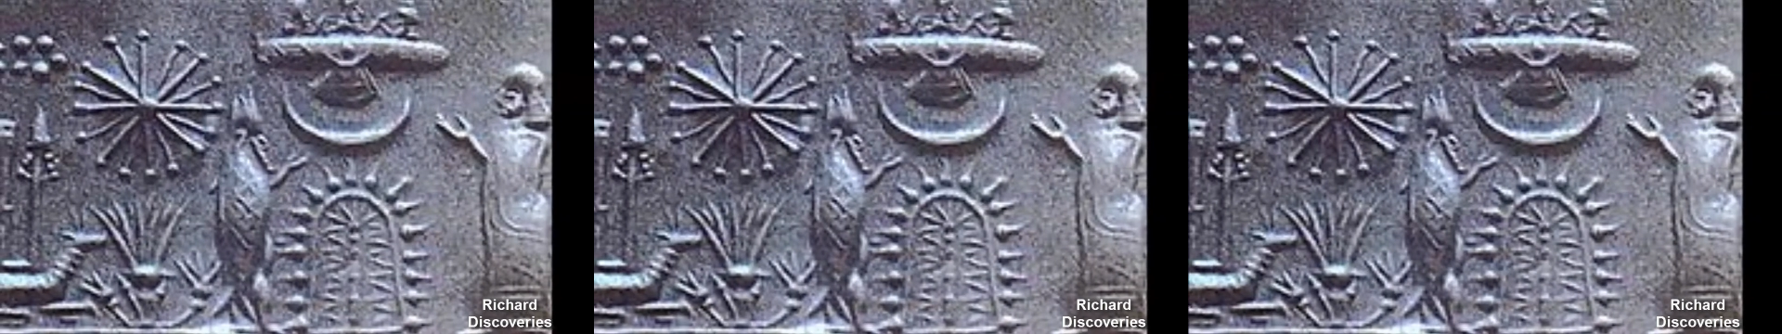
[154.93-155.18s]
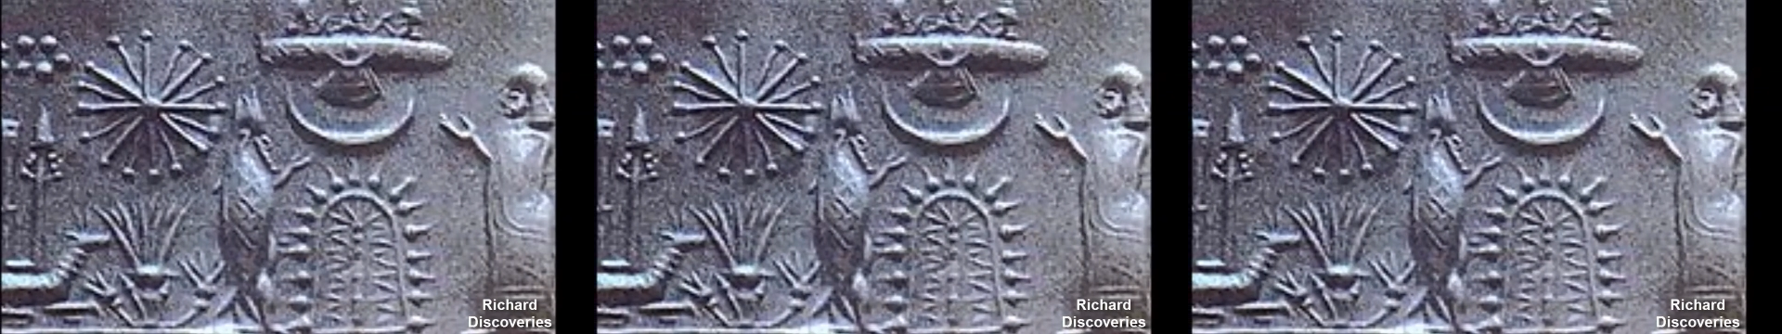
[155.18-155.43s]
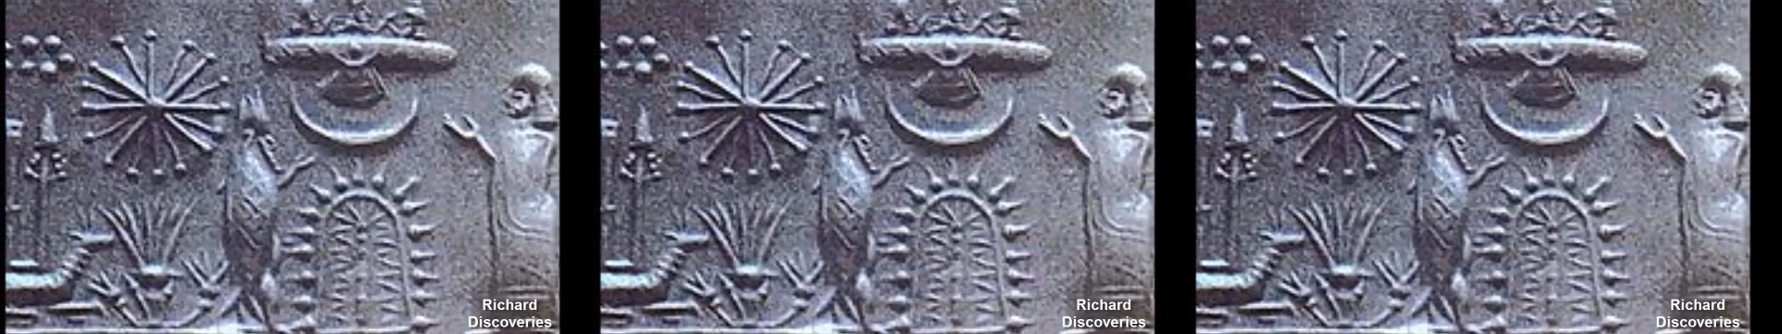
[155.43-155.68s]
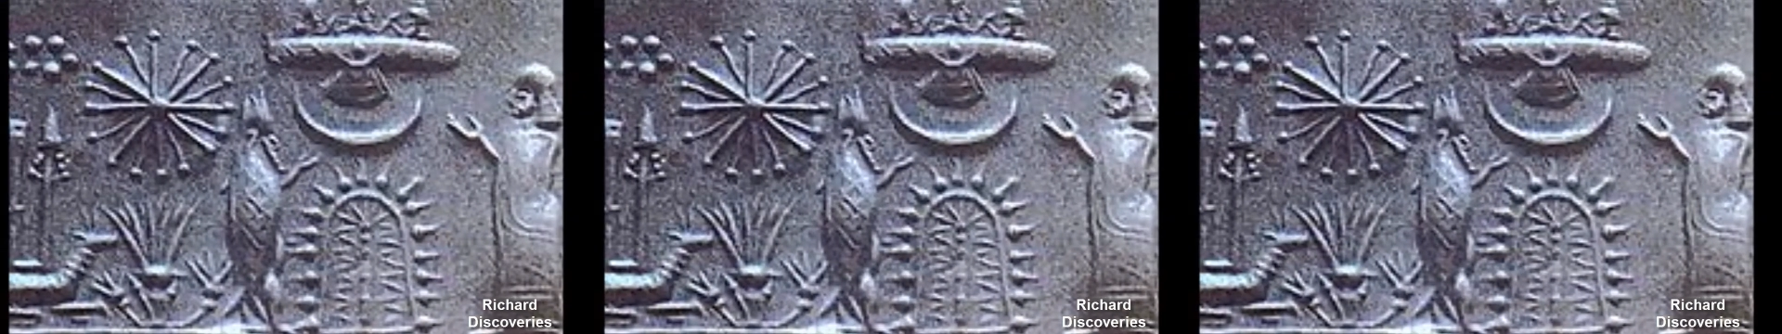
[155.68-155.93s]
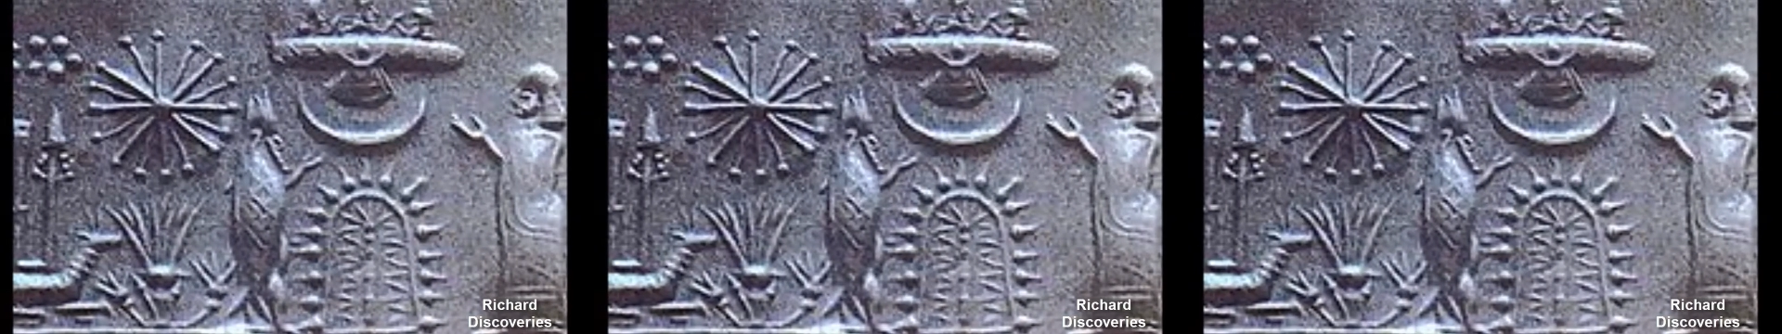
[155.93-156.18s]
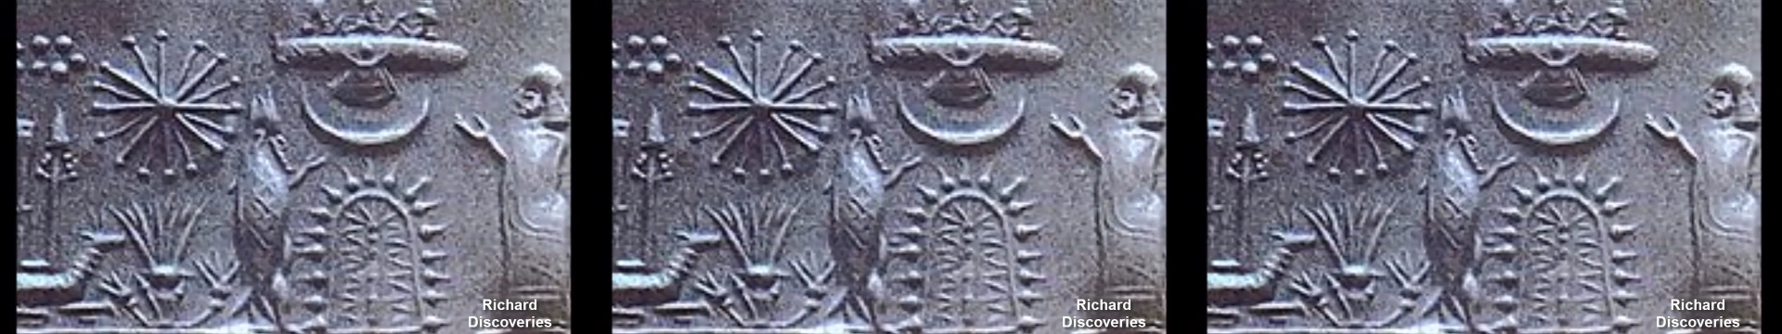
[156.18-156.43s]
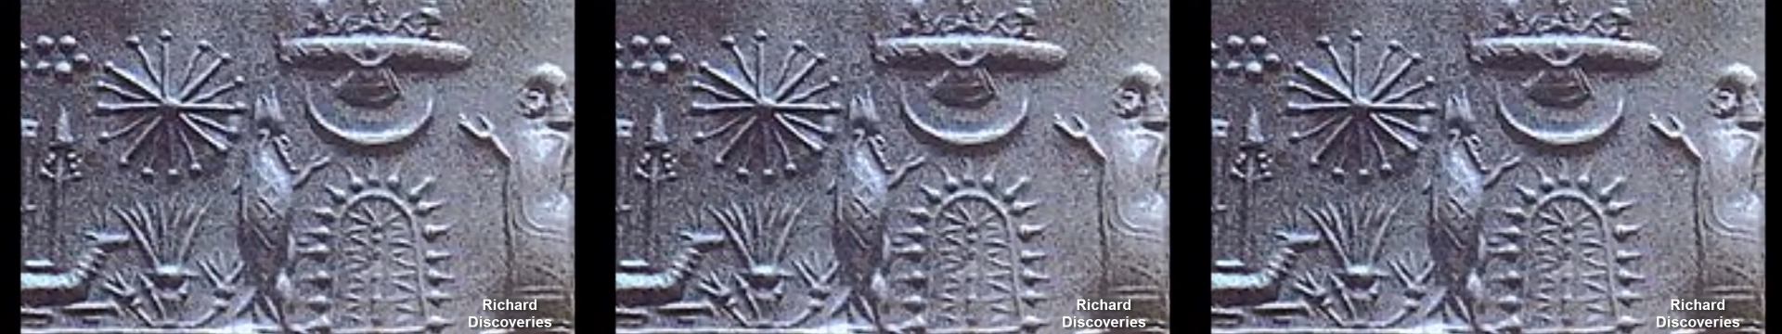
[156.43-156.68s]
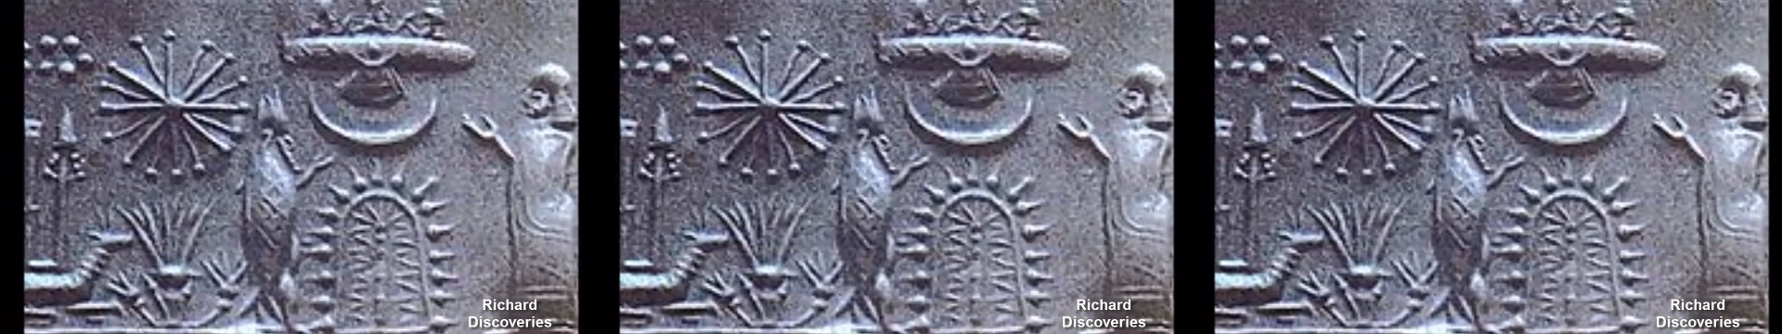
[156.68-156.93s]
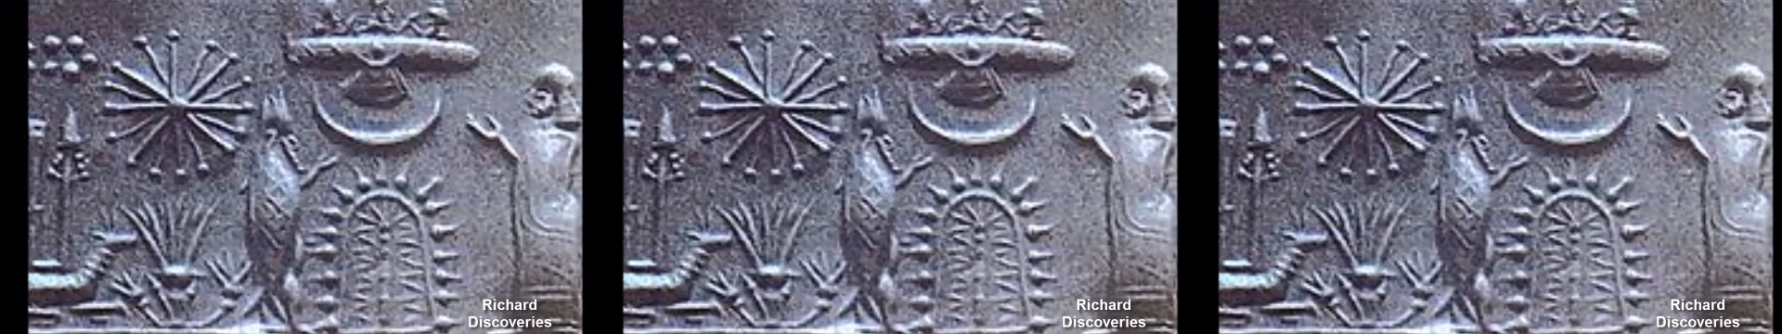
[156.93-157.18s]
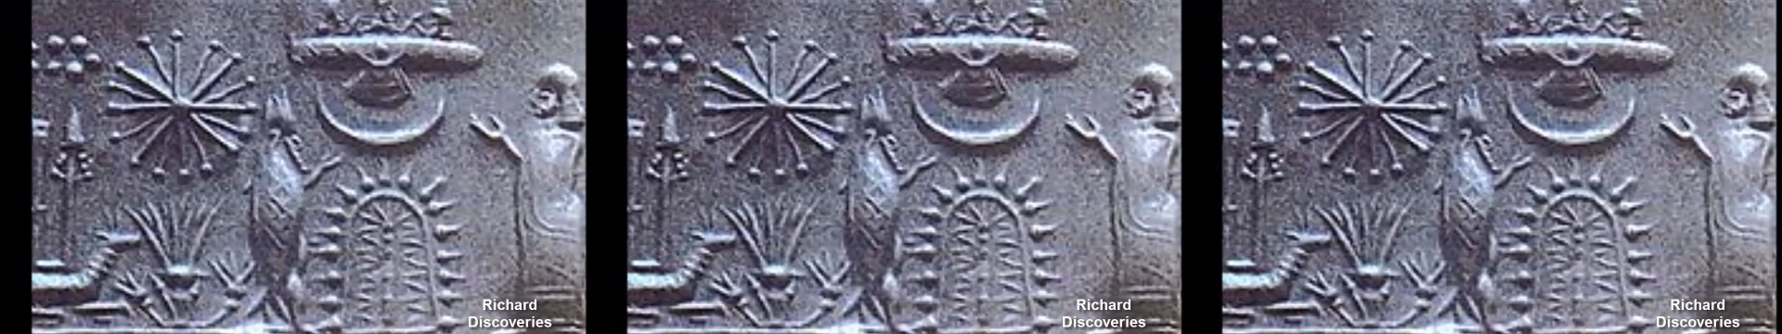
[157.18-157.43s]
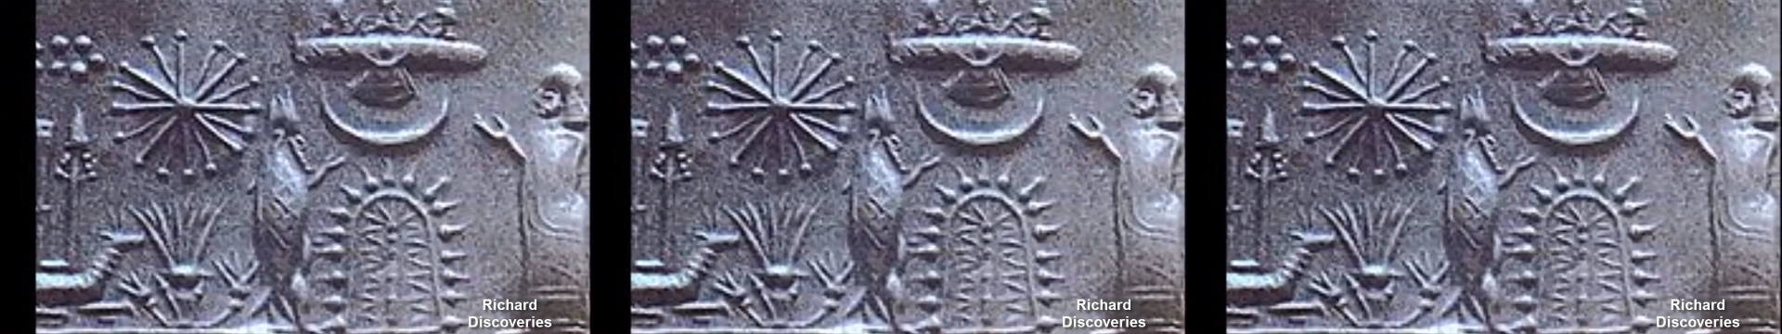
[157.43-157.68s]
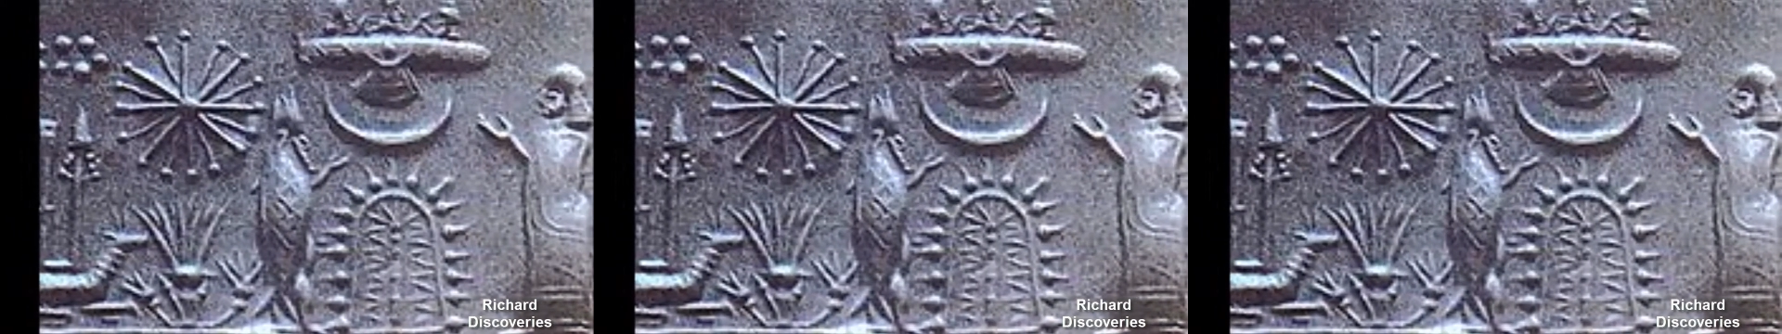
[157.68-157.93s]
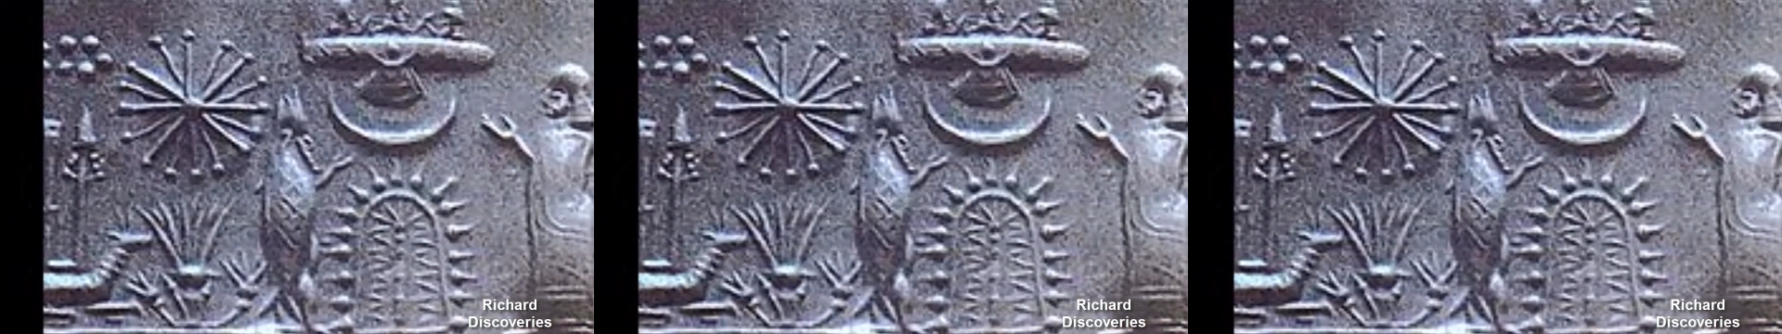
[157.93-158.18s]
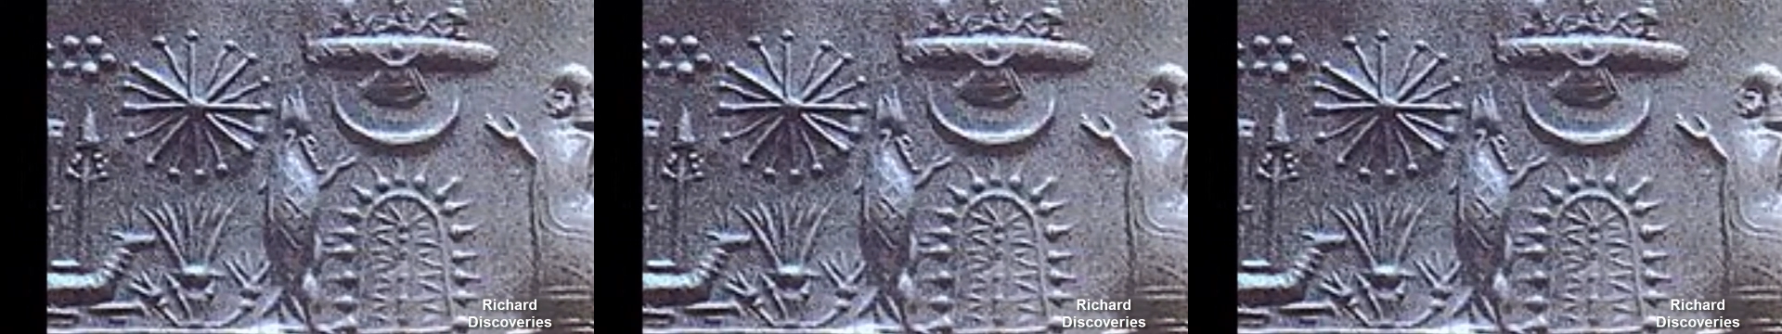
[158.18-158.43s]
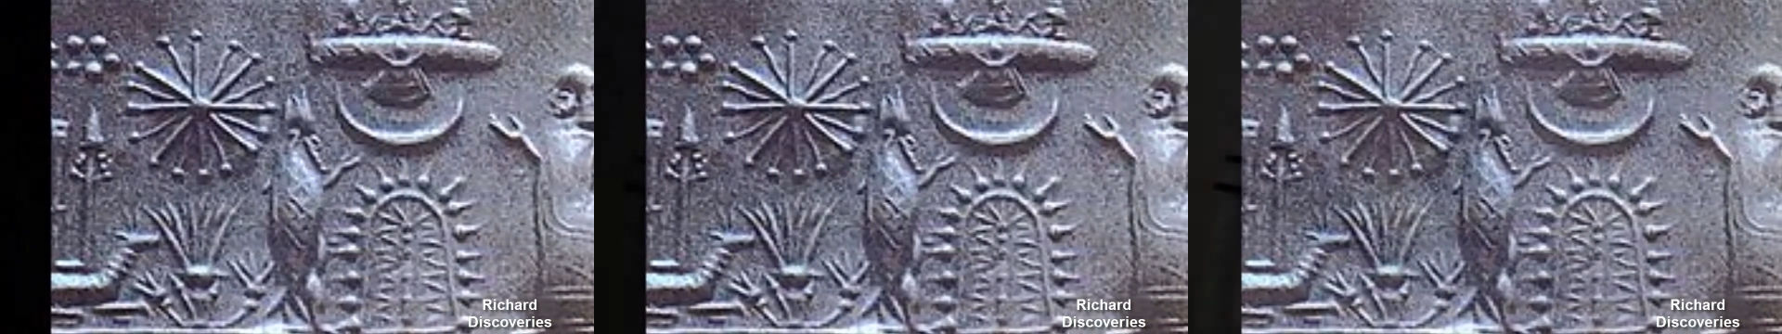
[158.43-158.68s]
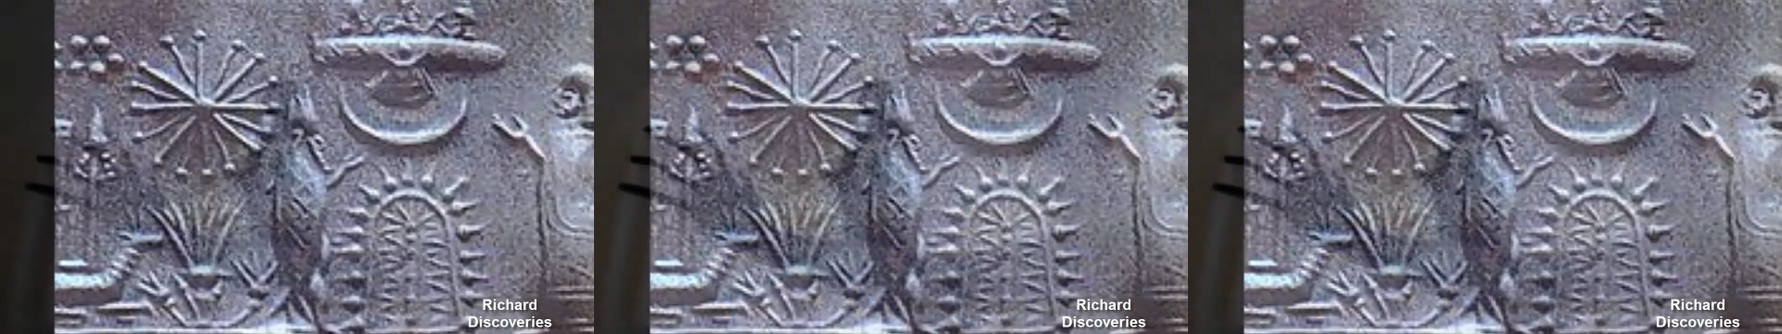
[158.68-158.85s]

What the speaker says: No face is visible, so there are no lips to read.